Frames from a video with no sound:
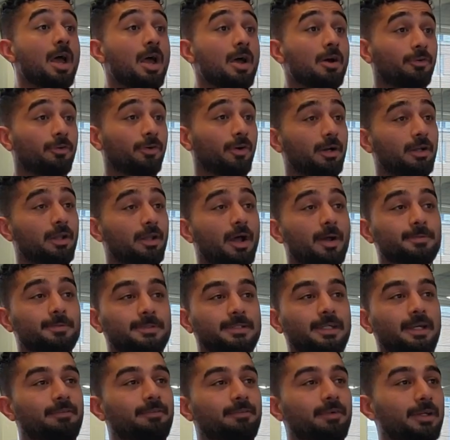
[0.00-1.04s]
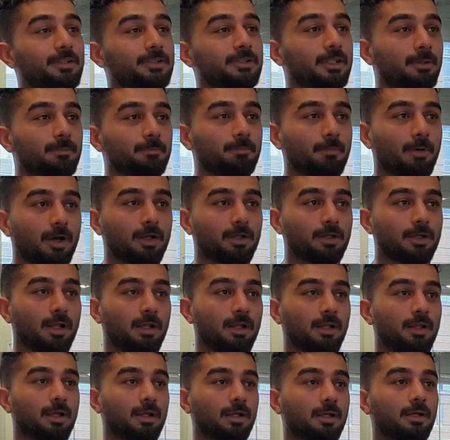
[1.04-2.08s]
for the observation model?